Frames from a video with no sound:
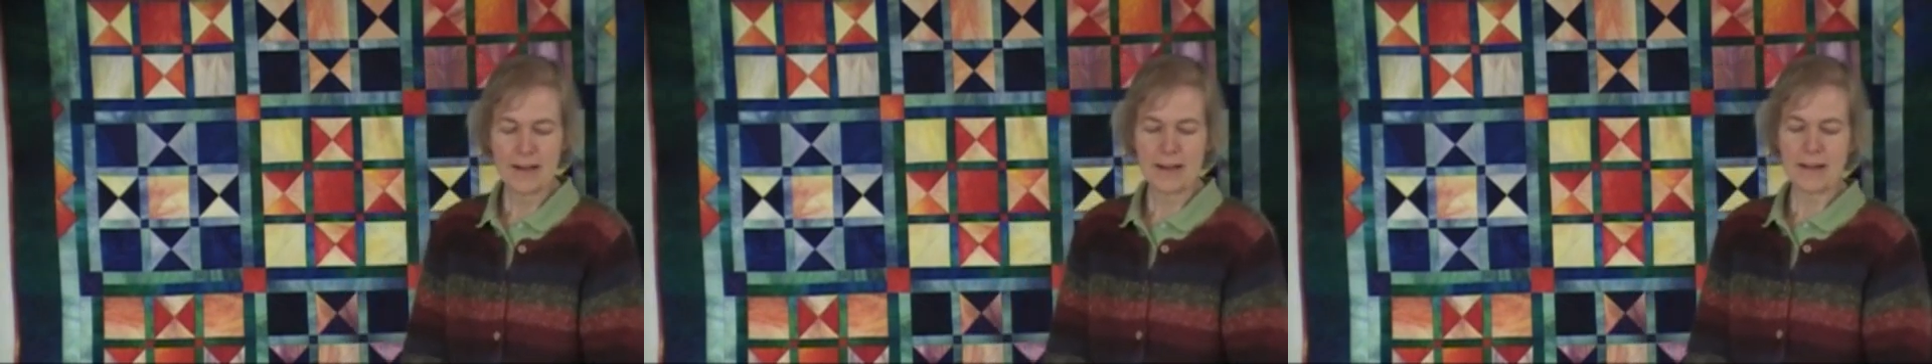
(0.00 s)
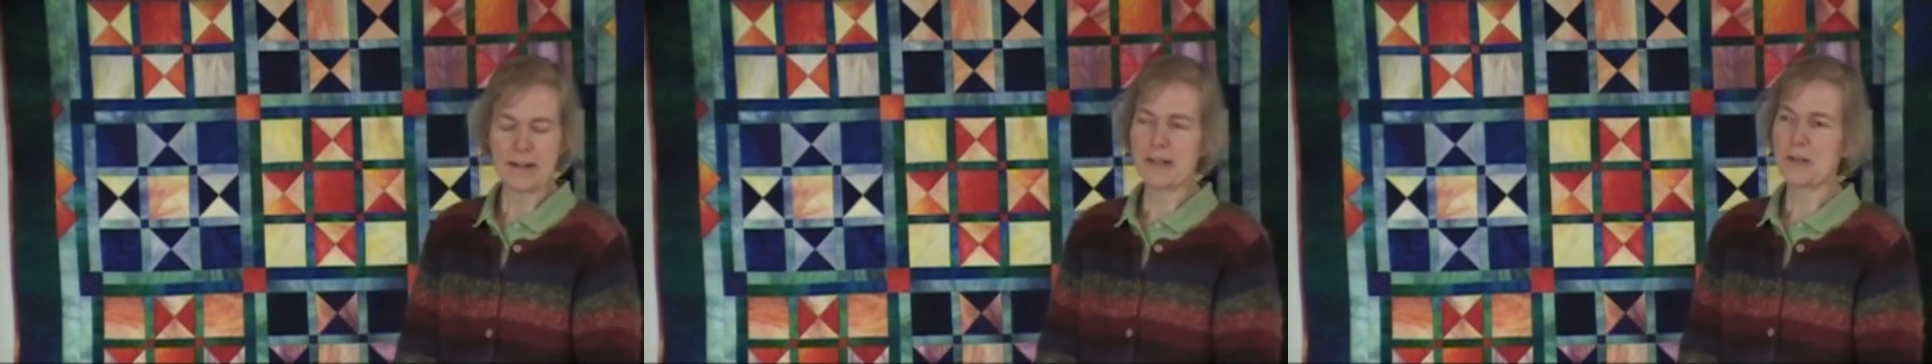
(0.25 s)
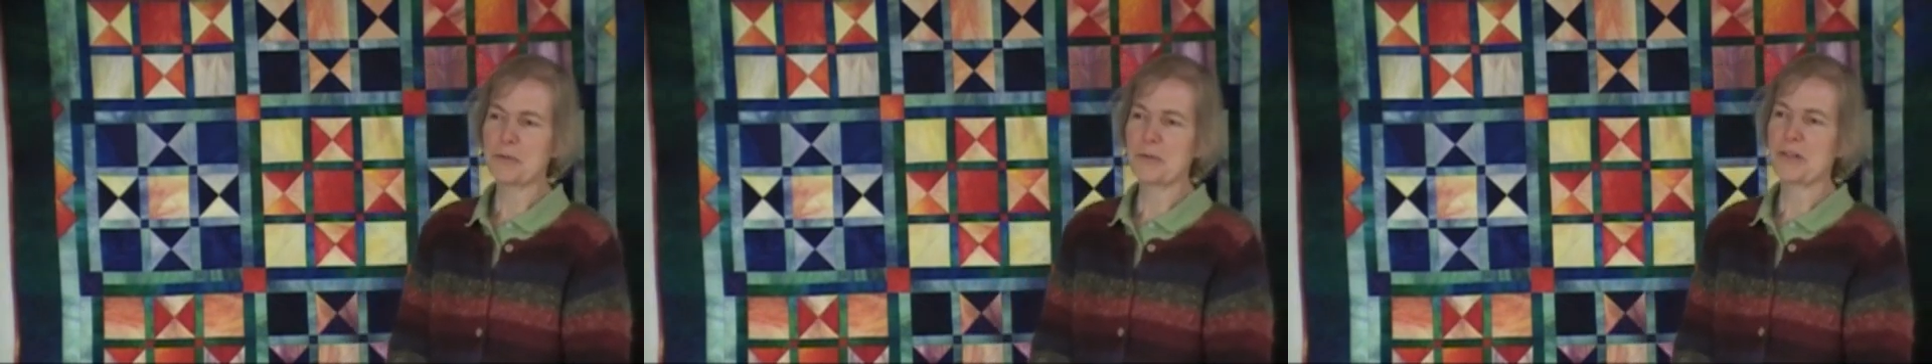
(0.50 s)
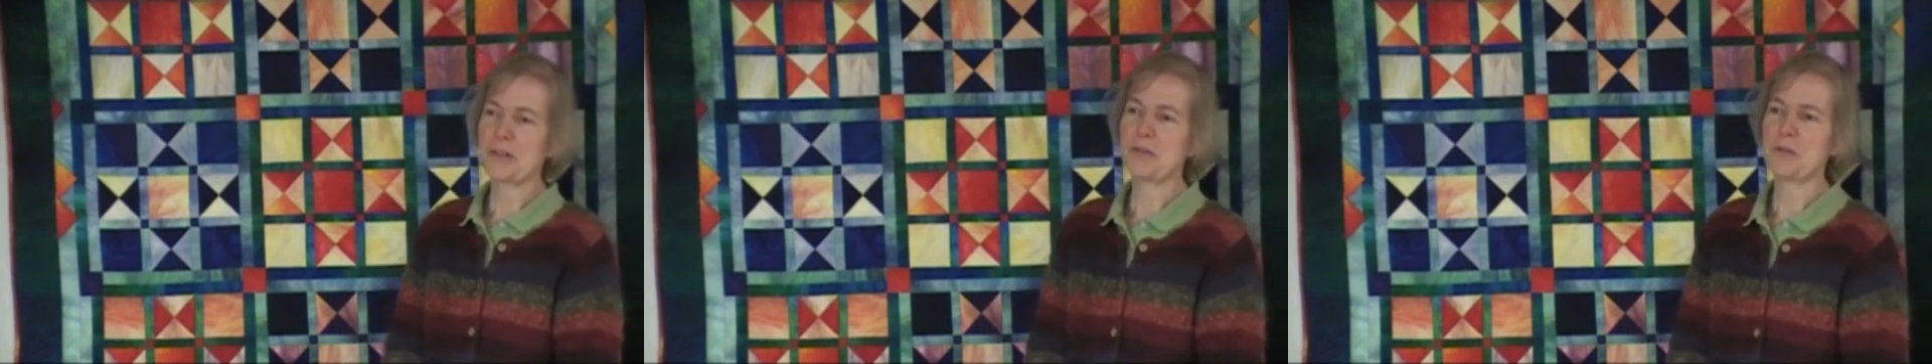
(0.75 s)
And I
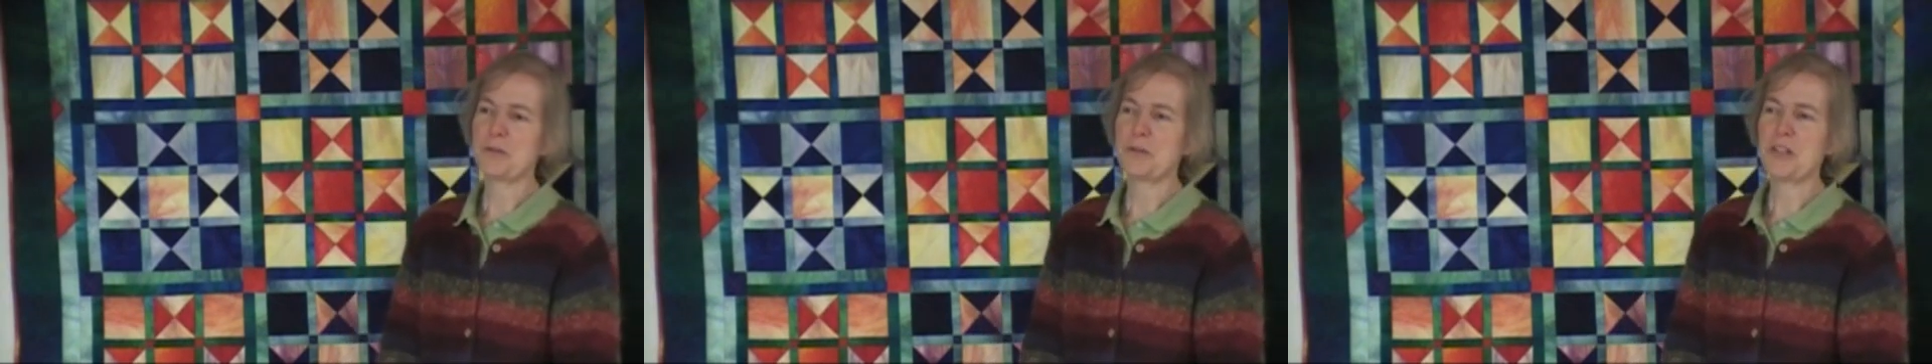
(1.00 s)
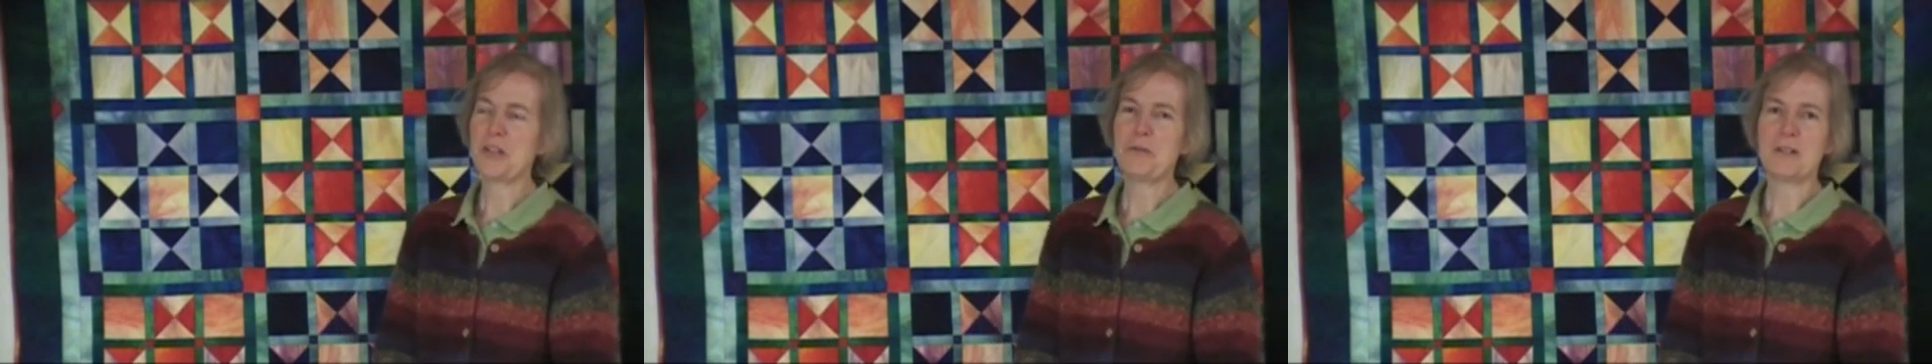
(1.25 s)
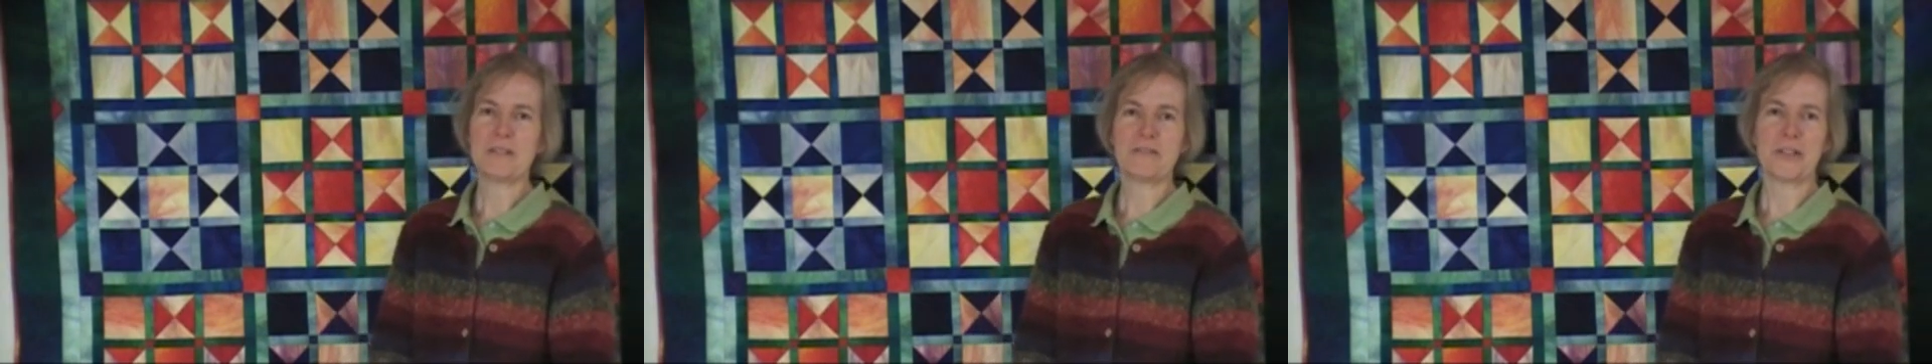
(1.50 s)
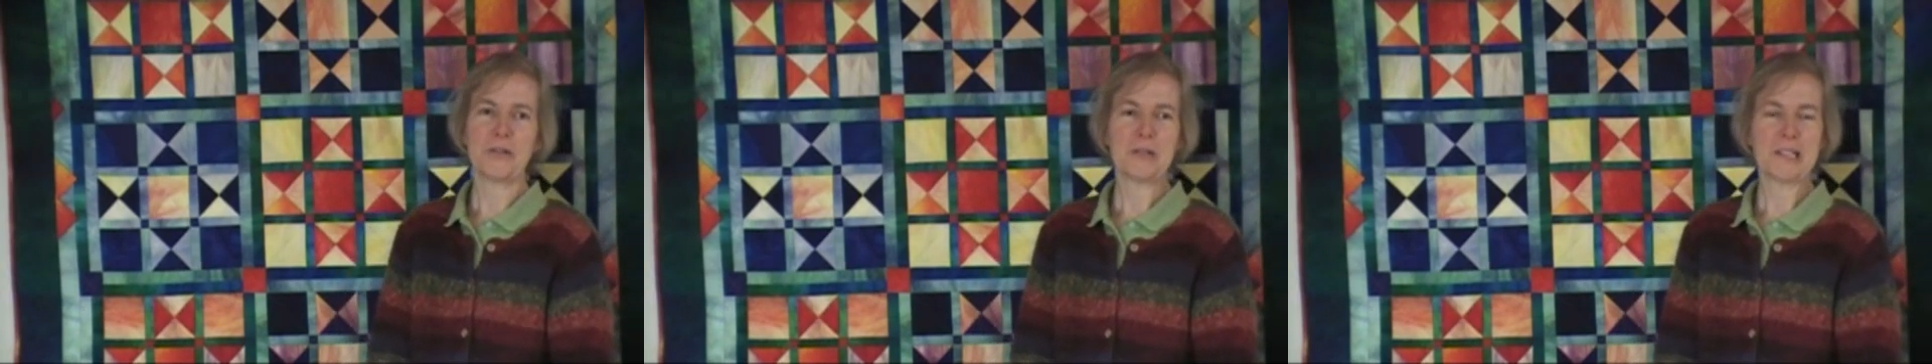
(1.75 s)
also do a
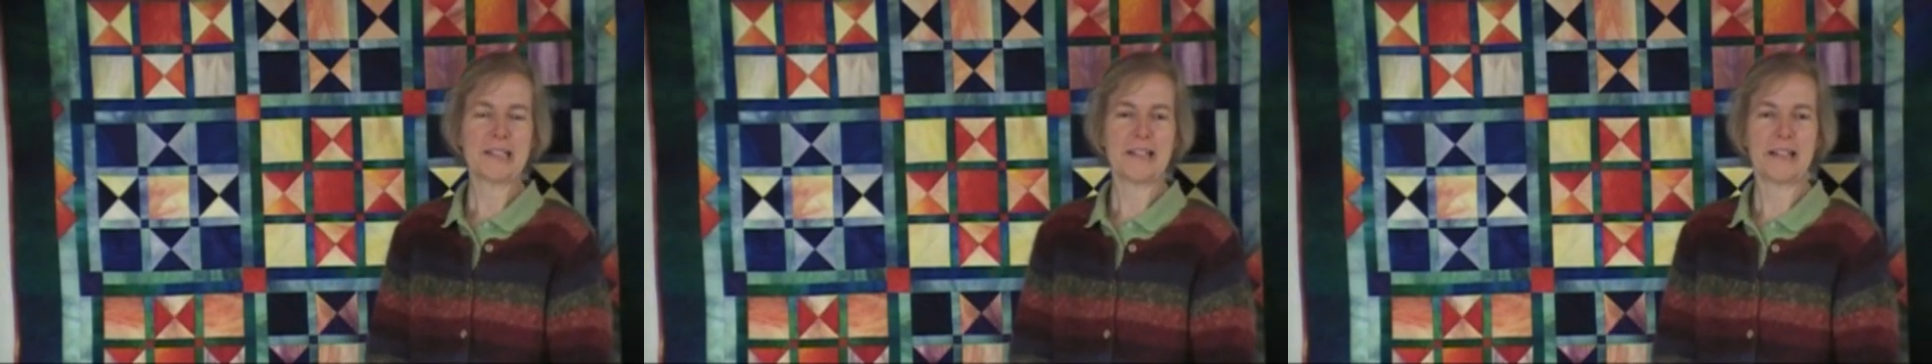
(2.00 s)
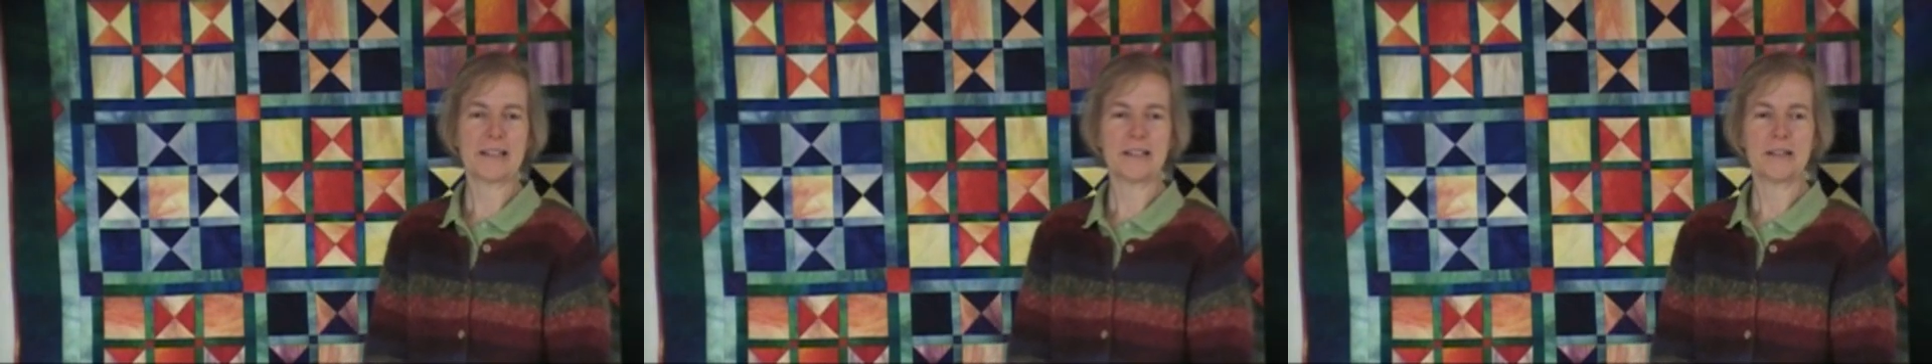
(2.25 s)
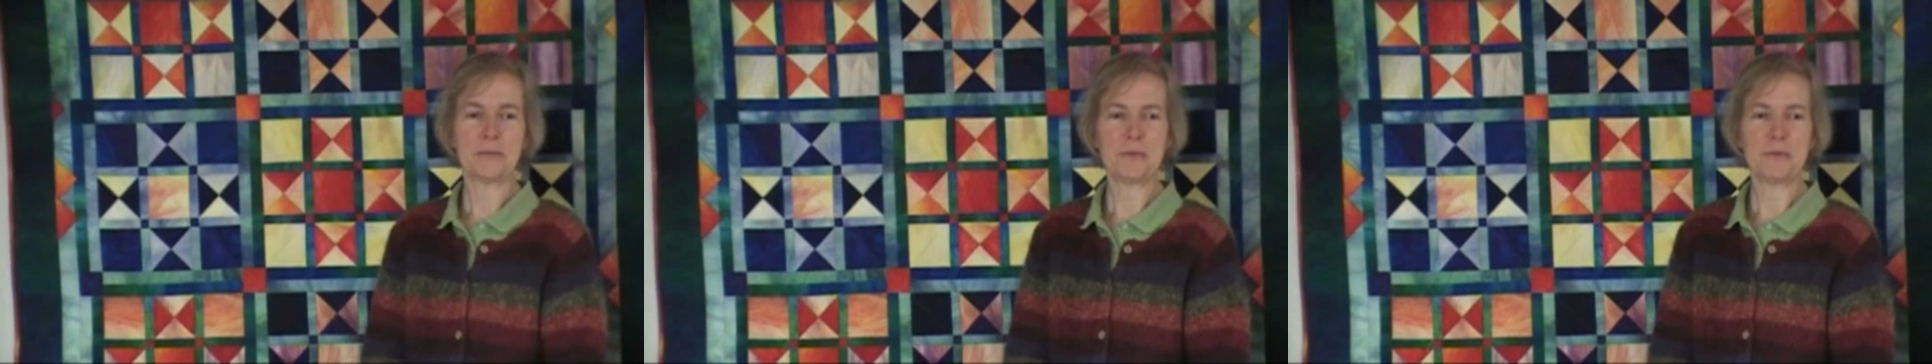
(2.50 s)
UFO clinic